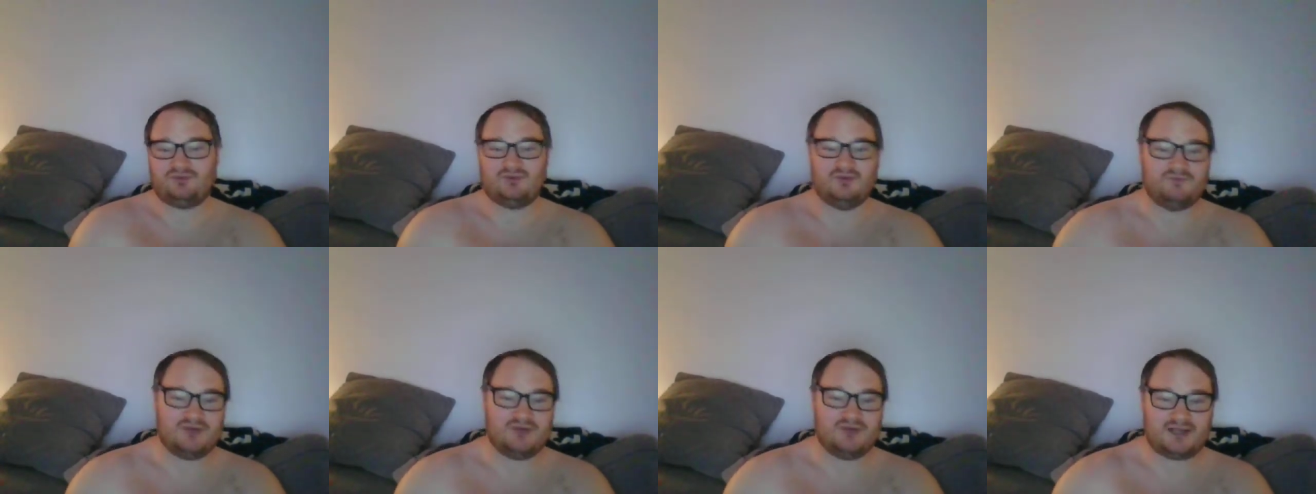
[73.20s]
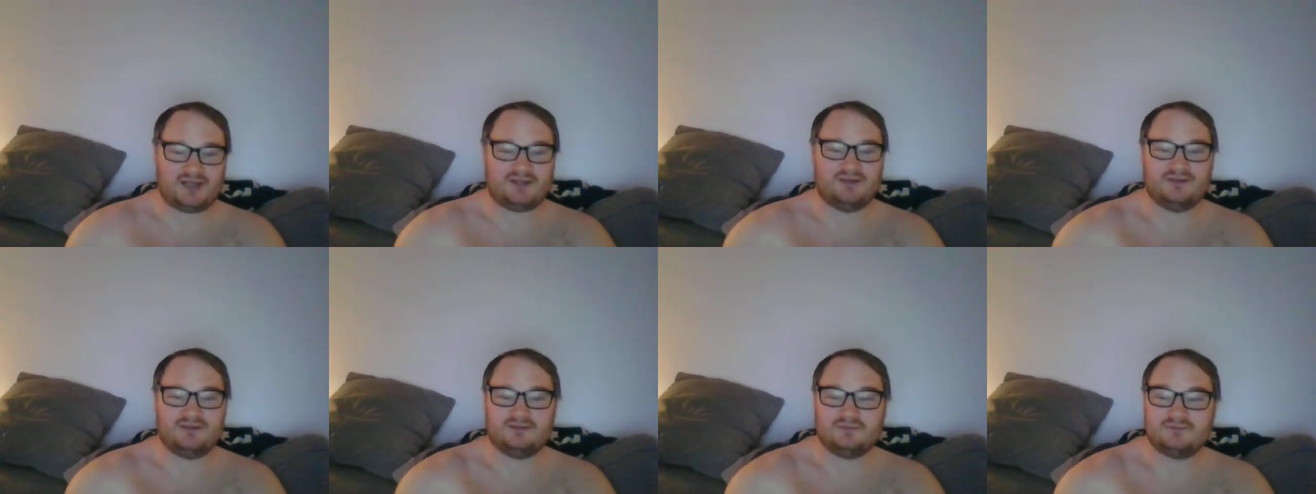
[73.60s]

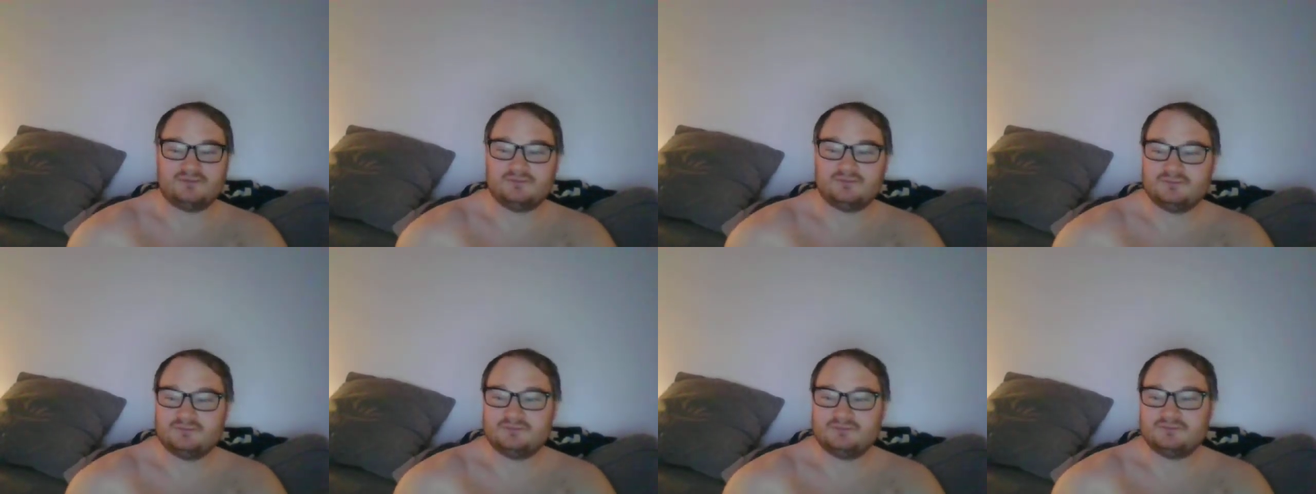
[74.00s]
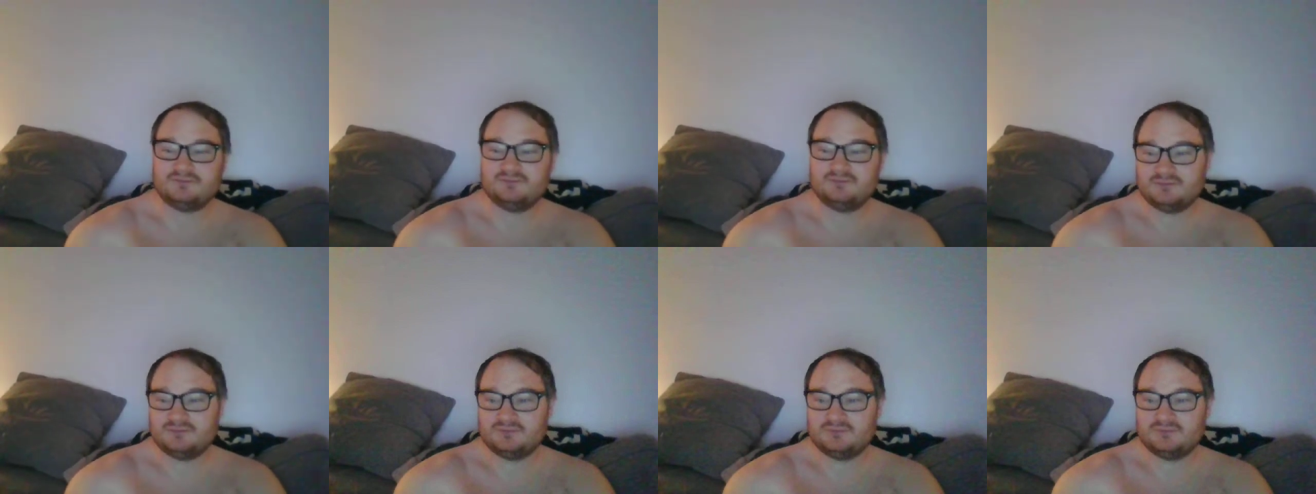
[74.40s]

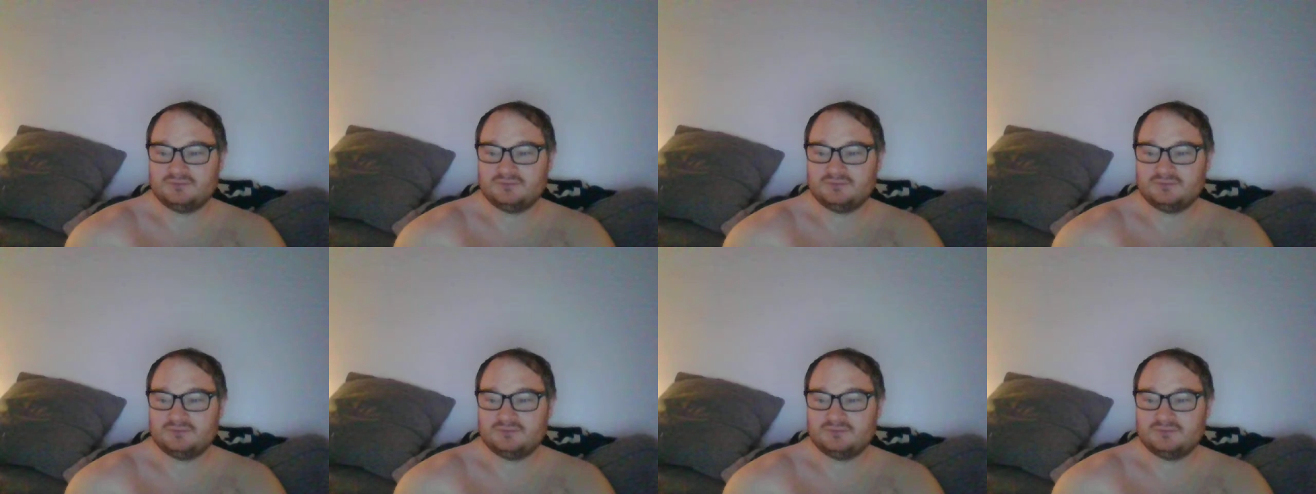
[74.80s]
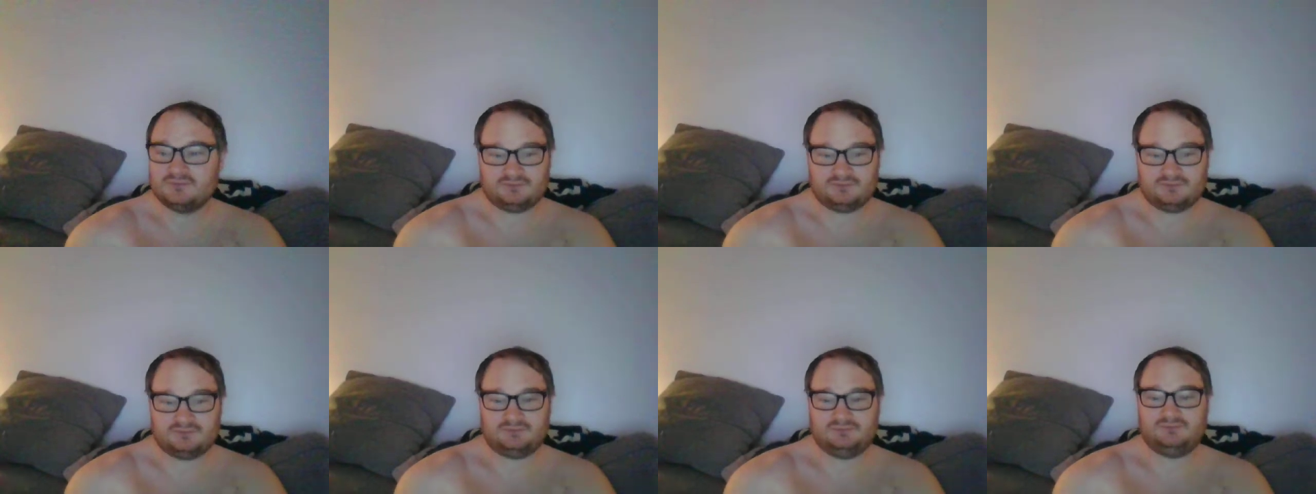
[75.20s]

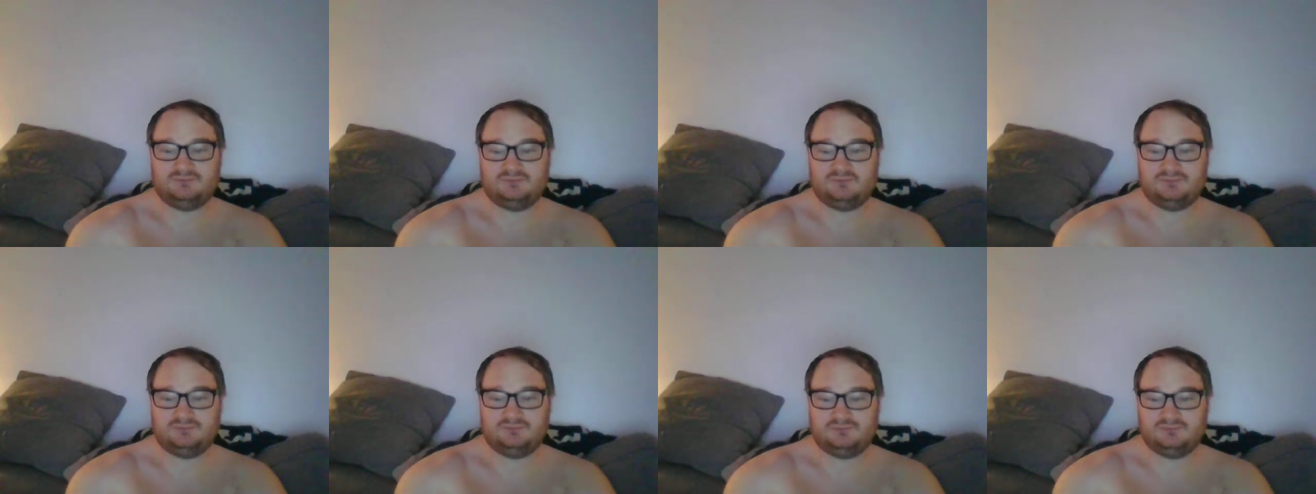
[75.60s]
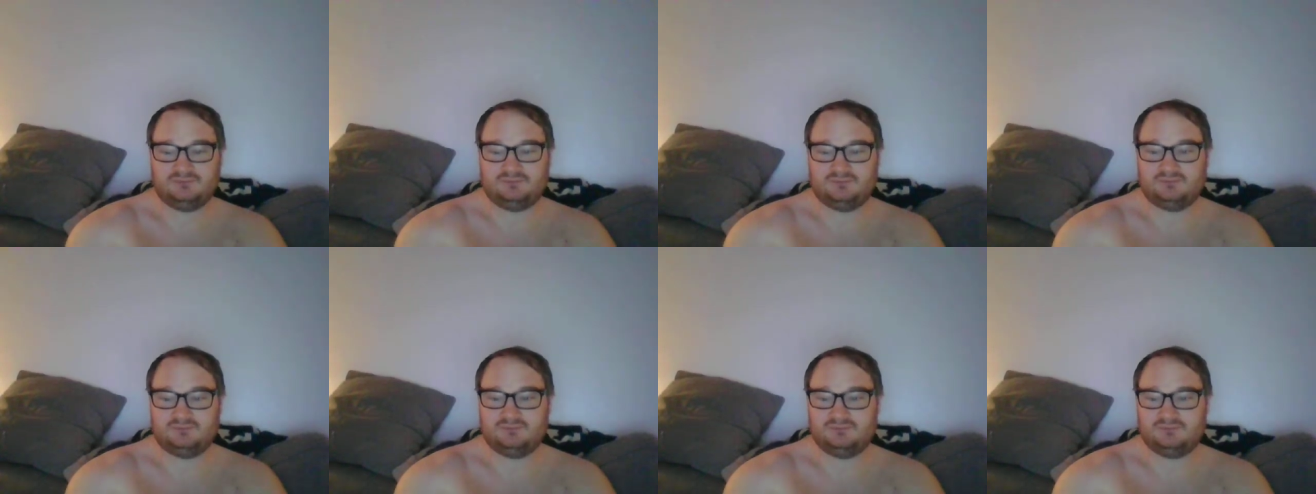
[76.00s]

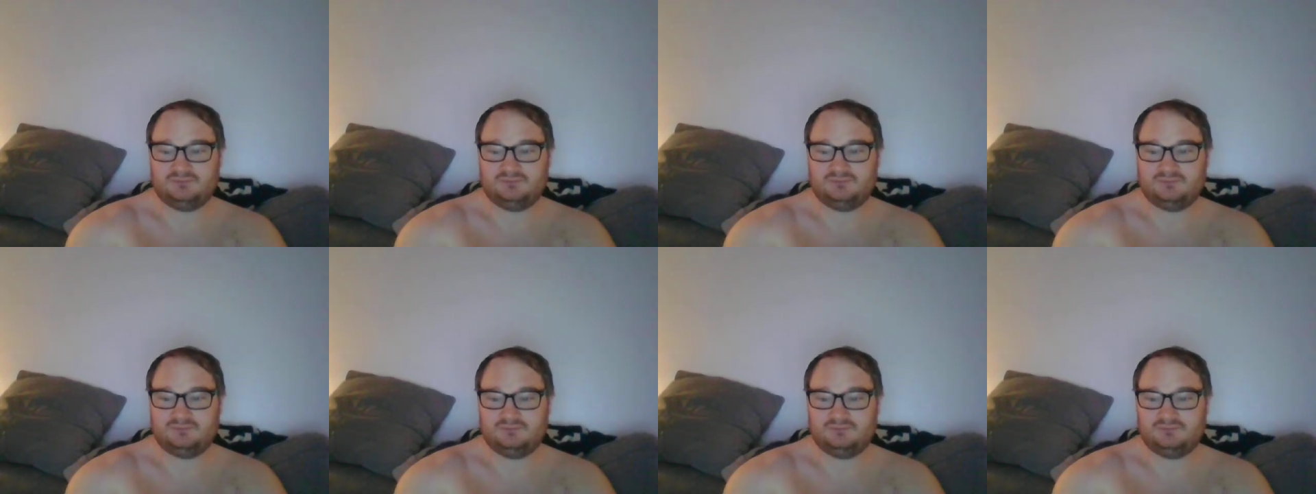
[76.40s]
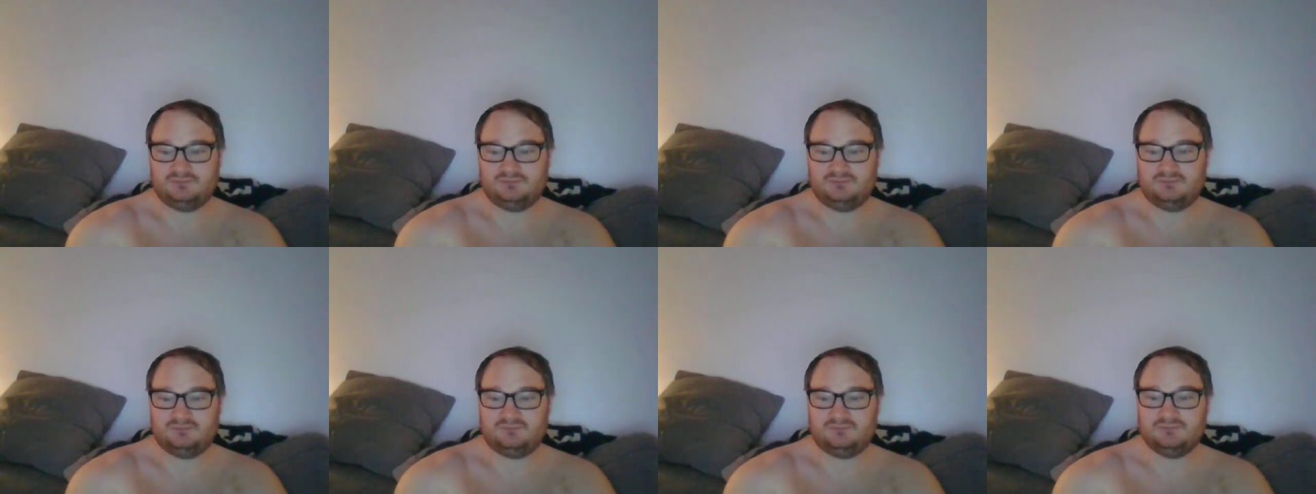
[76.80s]

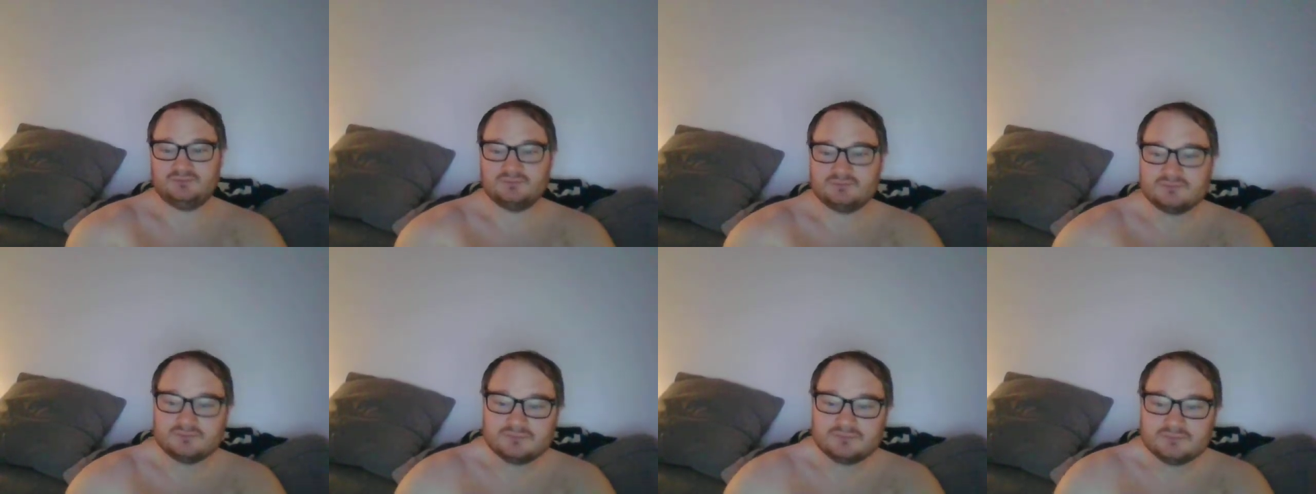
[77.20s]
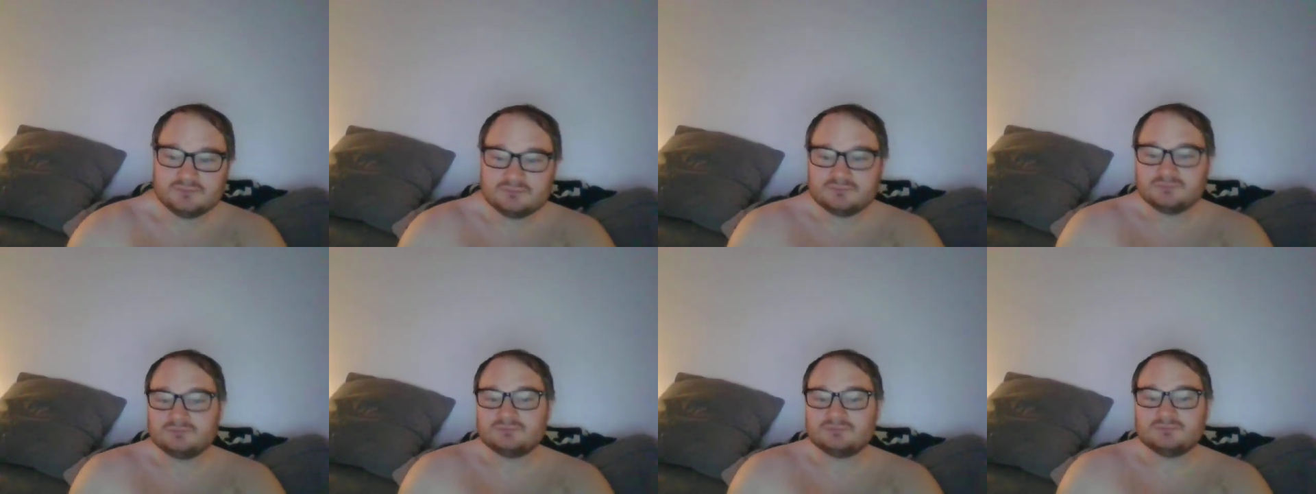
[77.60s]

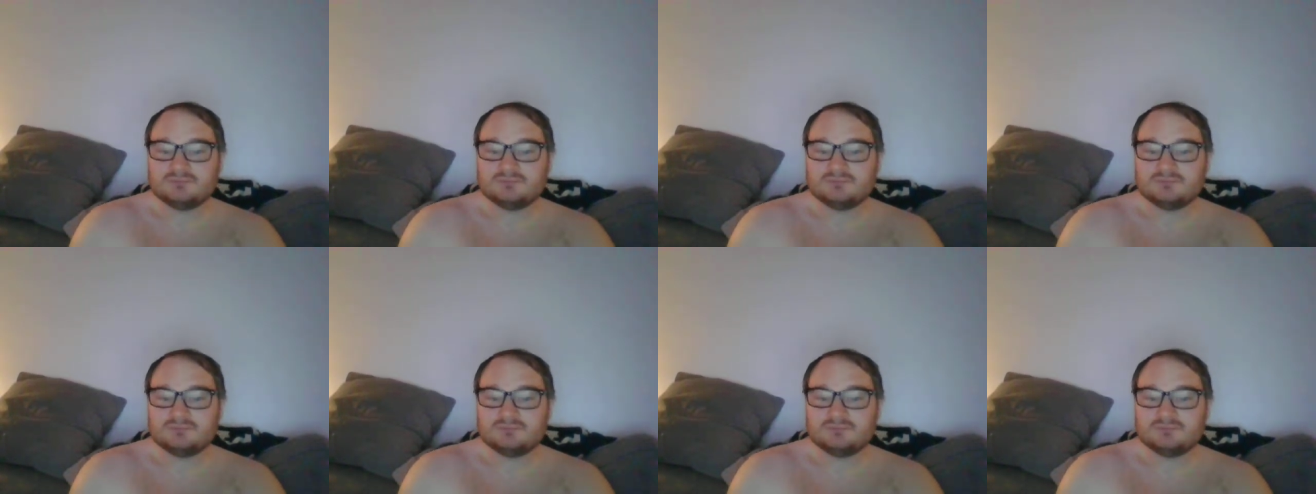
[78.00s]
No one is speaking in this clip.